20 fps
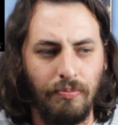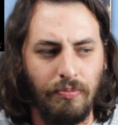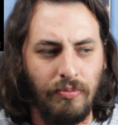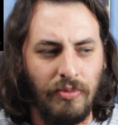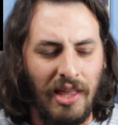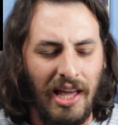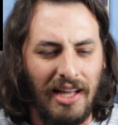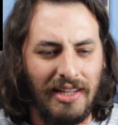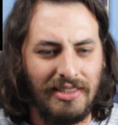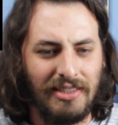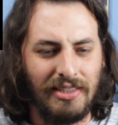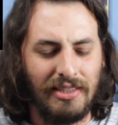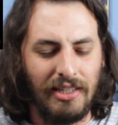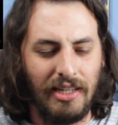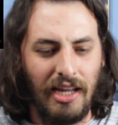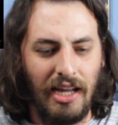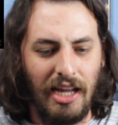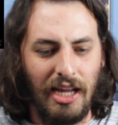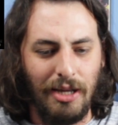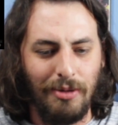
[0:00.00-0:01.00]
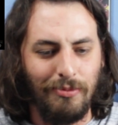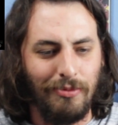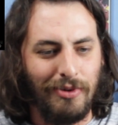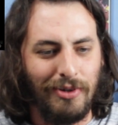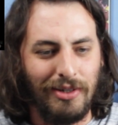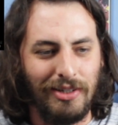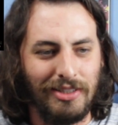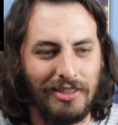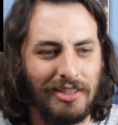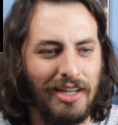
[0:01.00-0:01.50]
That's the game
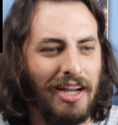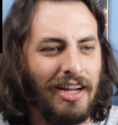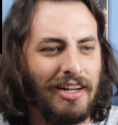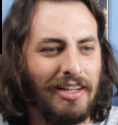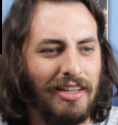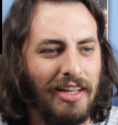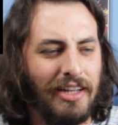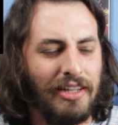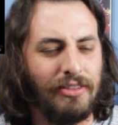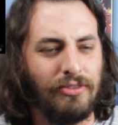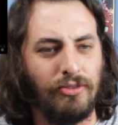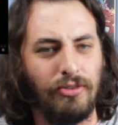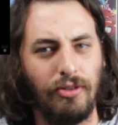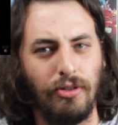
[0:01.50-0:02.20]
where it's kind of like